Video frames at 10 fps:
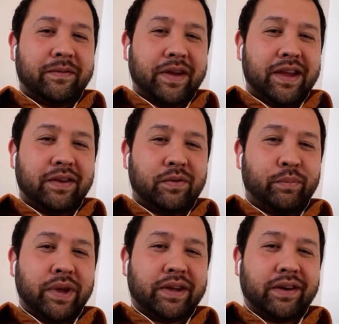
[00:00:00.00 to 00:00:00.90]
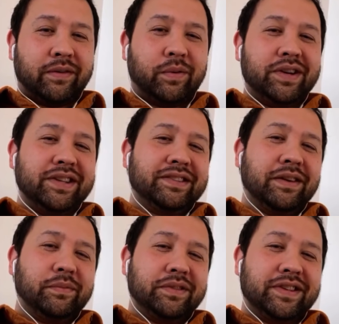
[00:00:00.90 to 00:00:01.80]
Fagan or Becker? What is
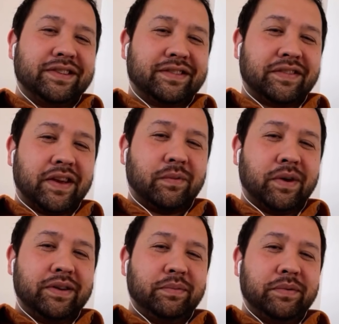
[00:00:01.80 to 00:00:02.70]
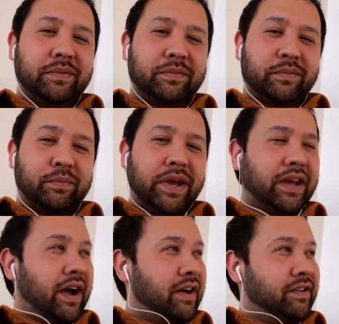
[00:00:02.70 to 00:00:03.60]
up with this? Like, why do people
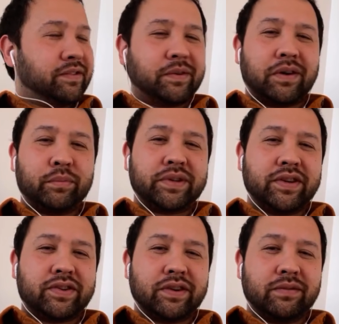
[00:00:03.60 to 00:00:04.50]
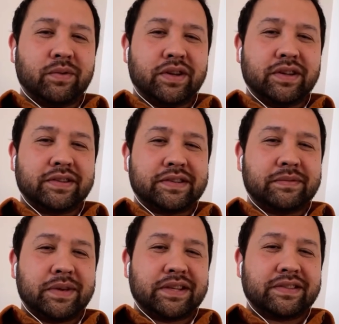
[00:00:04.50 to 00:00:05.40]
make art into a competition? It
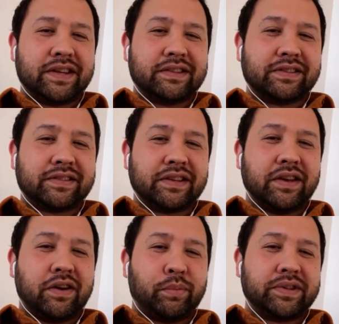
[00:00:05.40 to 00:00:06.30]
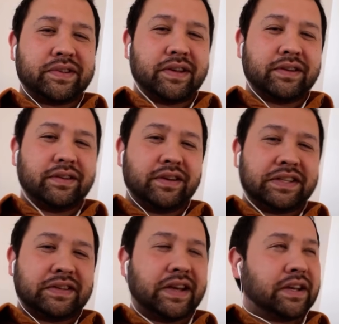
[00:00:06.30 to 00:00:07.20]
doesn't make sense. It's like the opposite.
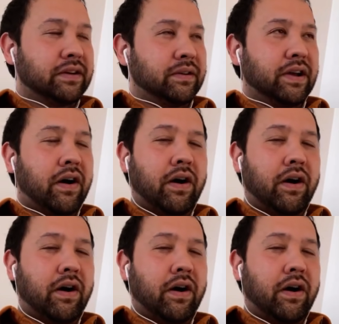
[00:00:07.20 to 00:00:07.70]
It's like an